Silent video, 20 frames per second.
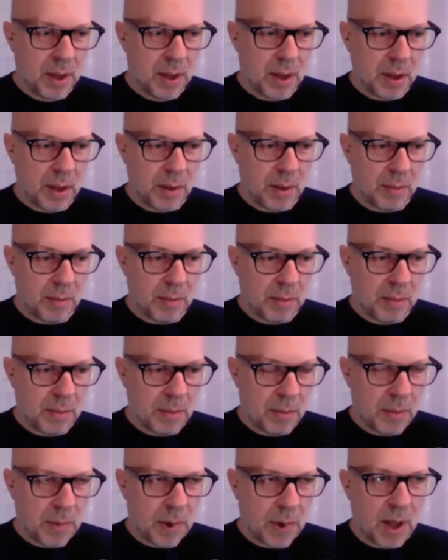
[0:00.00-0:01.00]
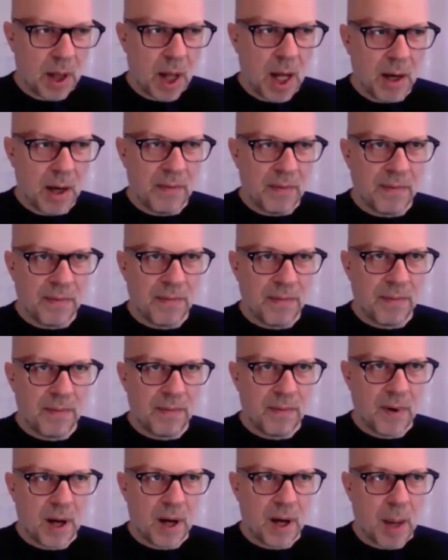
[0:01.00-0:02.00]
a lot of
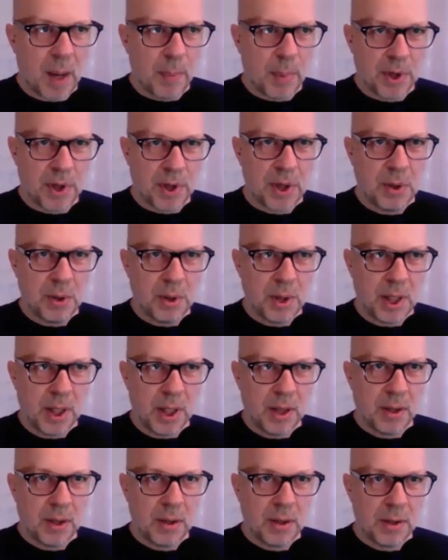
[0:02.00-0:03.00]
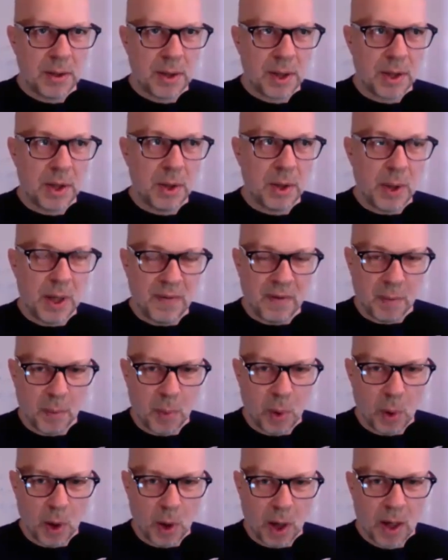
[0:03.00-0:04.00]
opportunity to do even
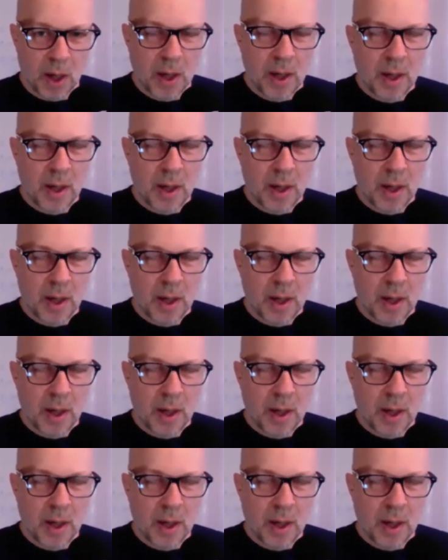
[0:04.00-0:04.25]
more.